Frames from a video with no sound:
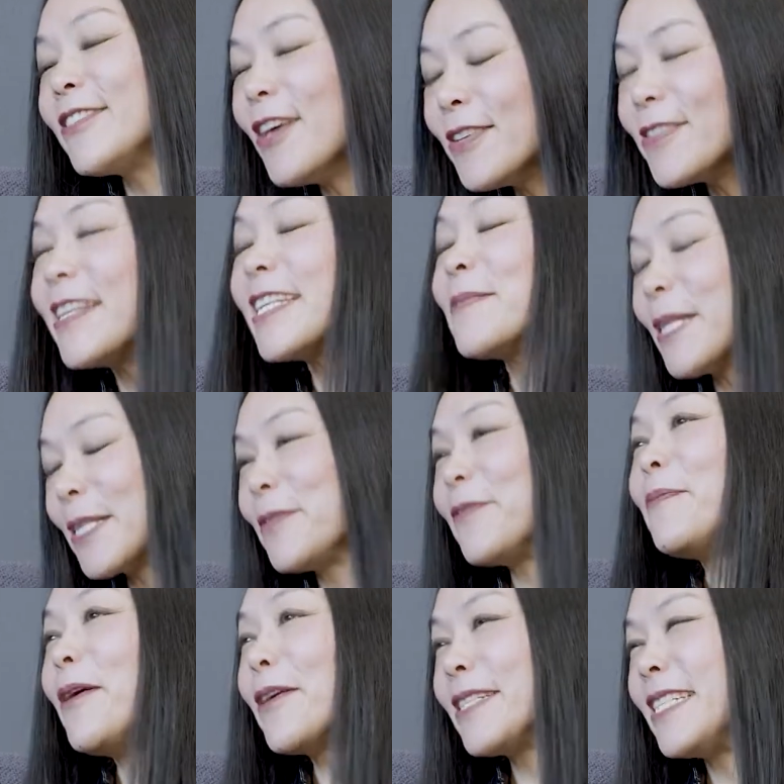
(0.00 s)
certain aspects
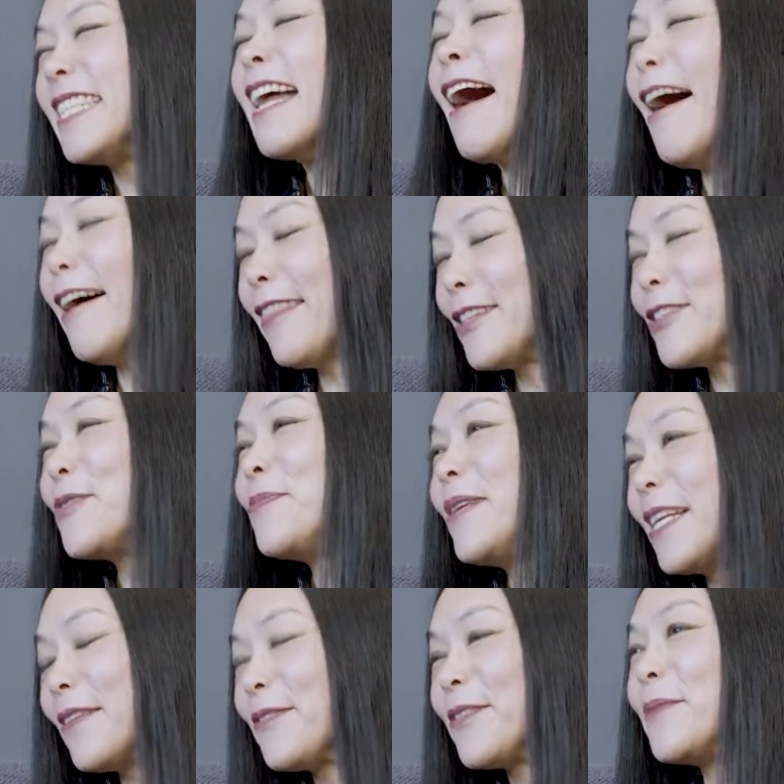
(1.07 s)
of marketing that I think should be
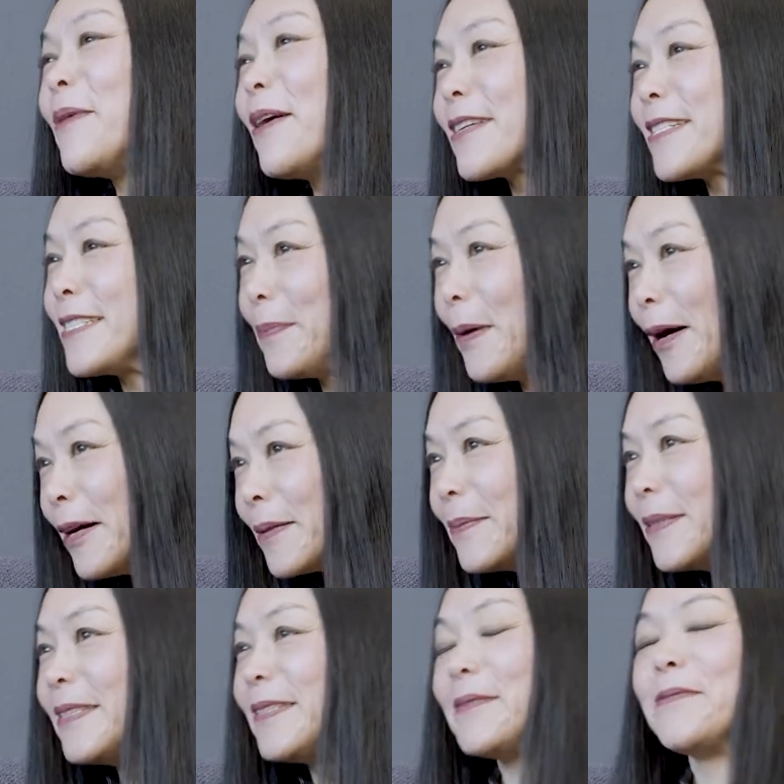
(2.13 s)
left to the marketing
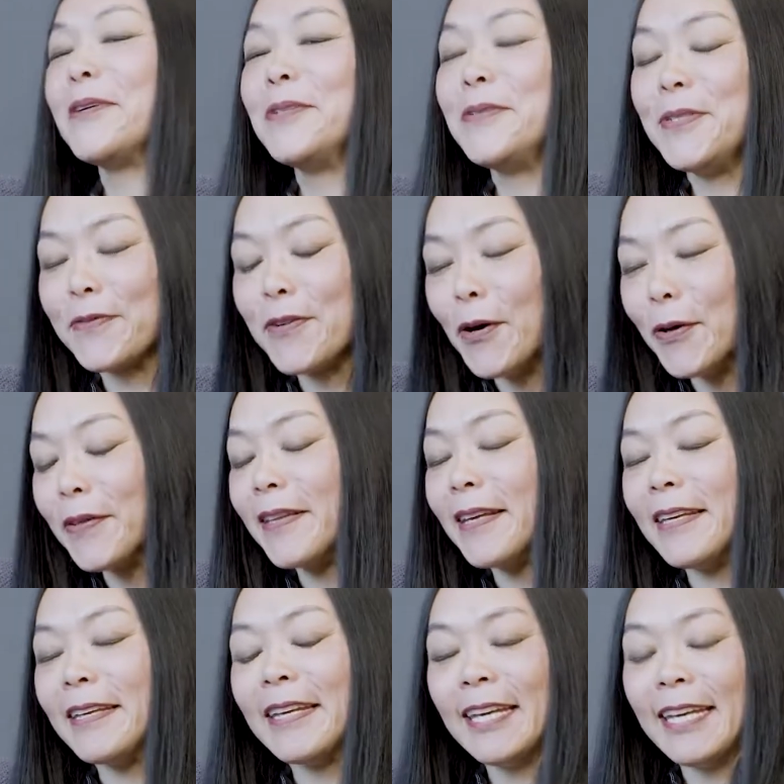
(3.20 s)
department. Once you've got
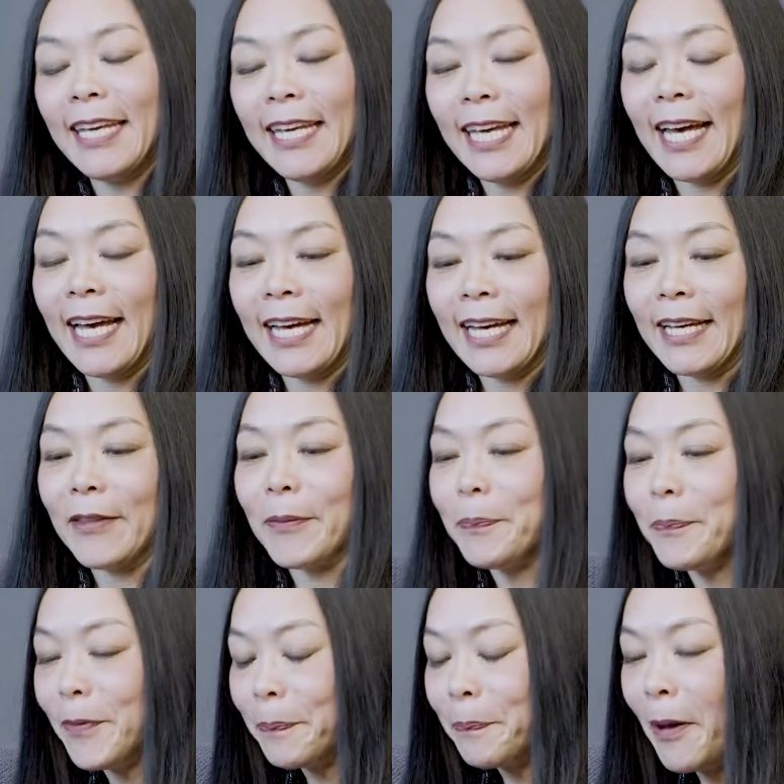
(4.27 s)
the
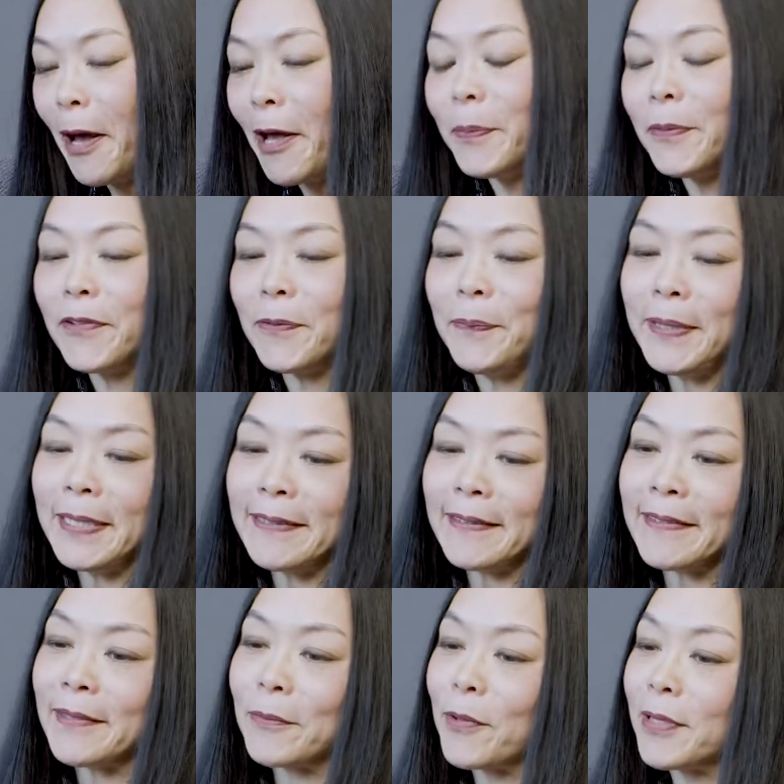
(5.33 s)
purpose
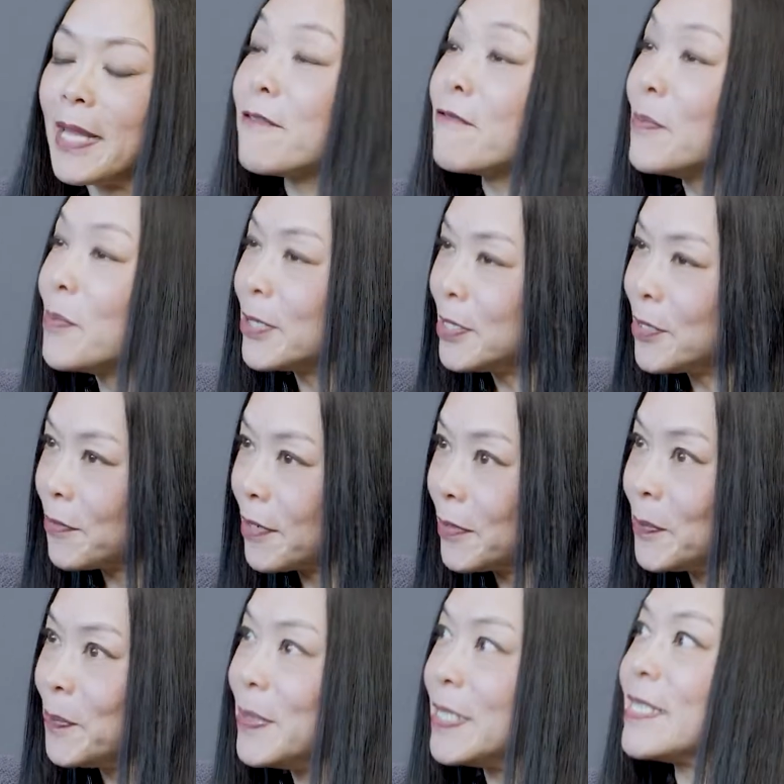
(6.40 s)
built and when everybody around
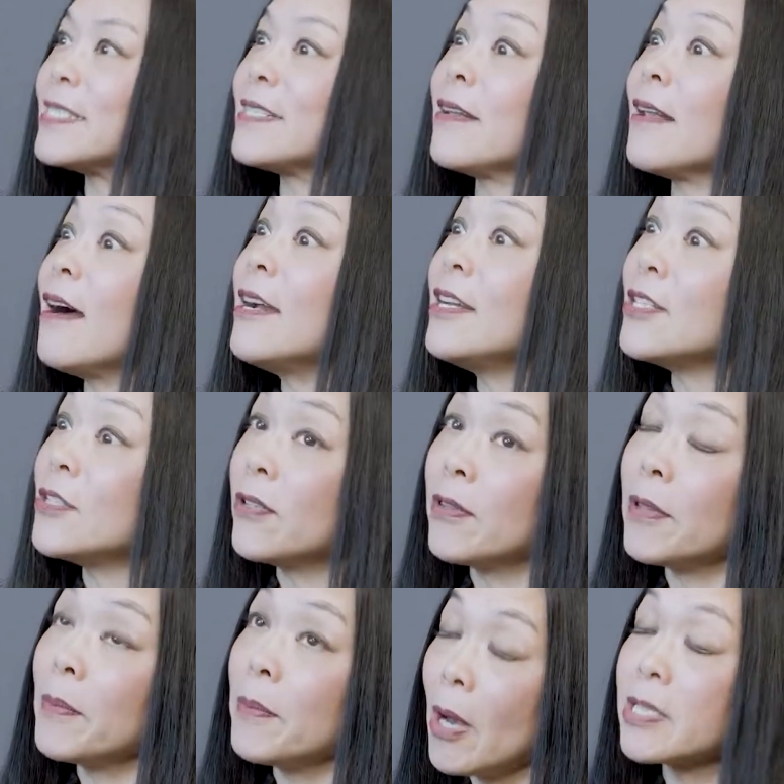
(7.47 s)
the business is aligned,
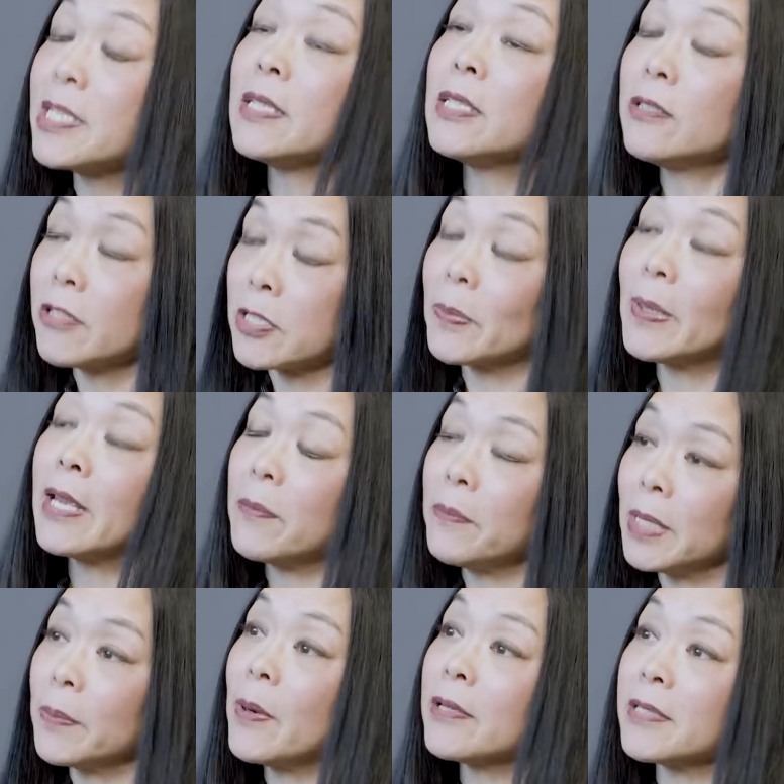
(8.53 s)
that marketing does play a
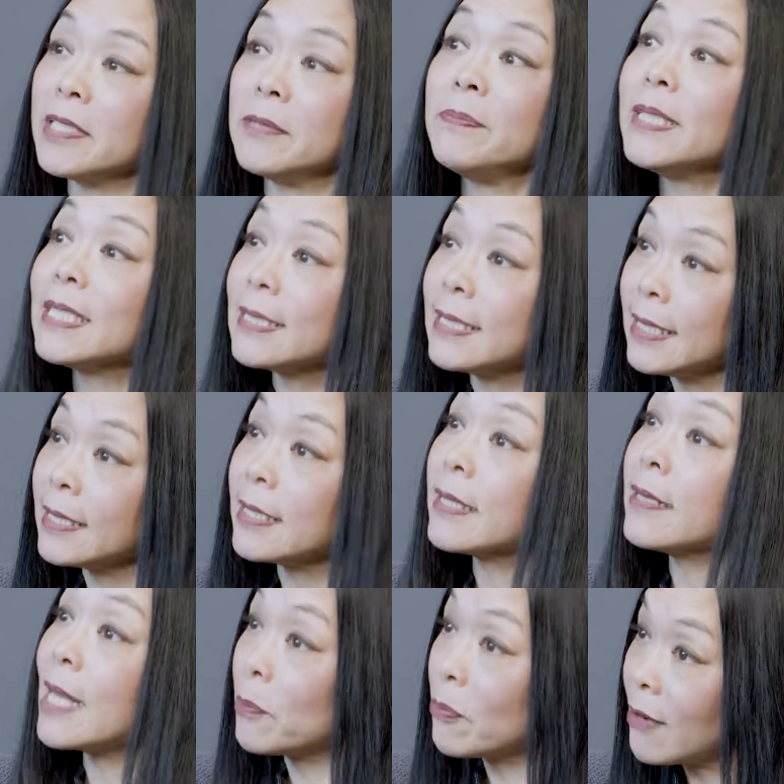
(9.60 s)
big part in building
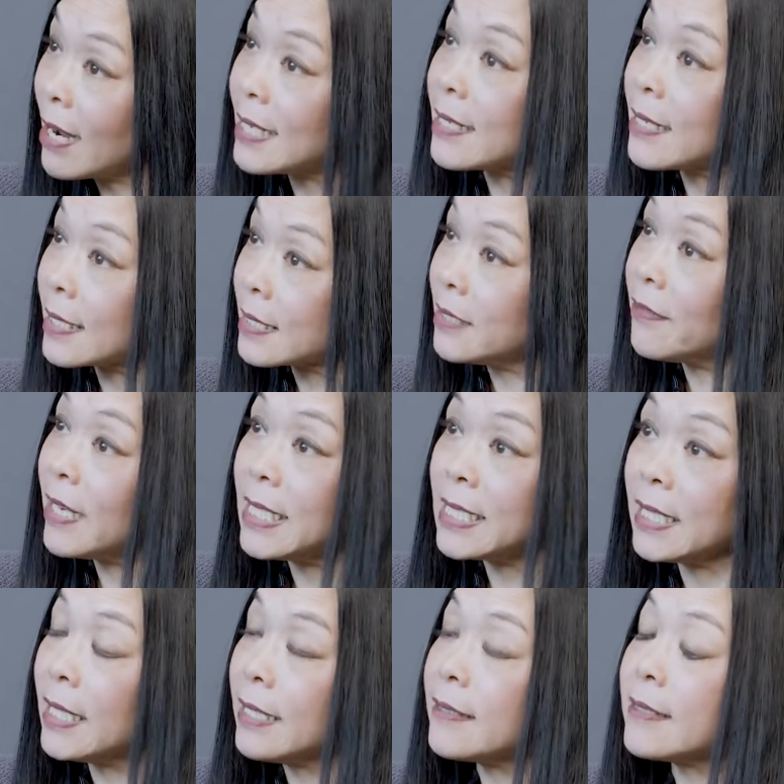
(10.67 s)
that brand and
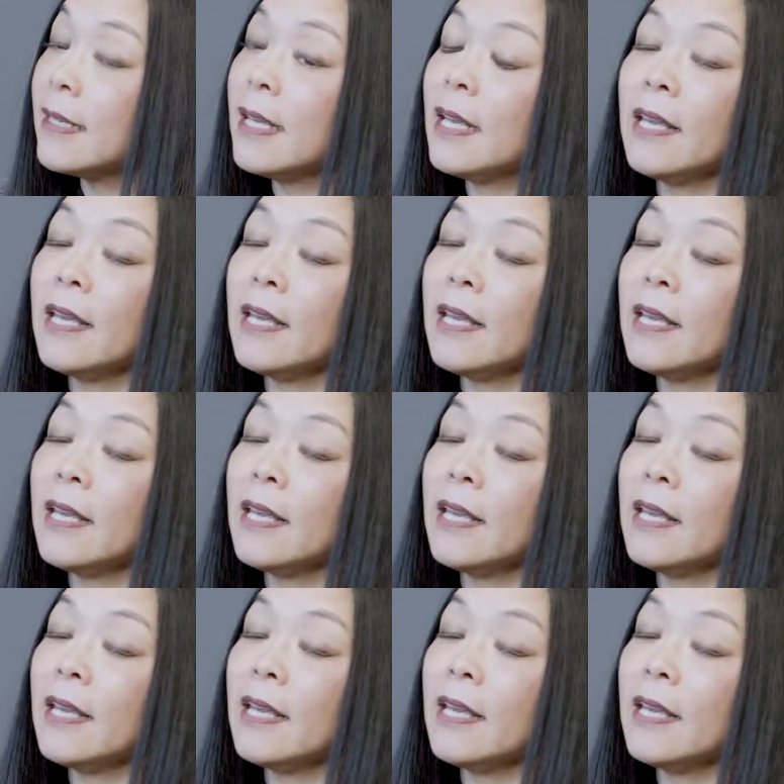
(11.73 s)
activating it.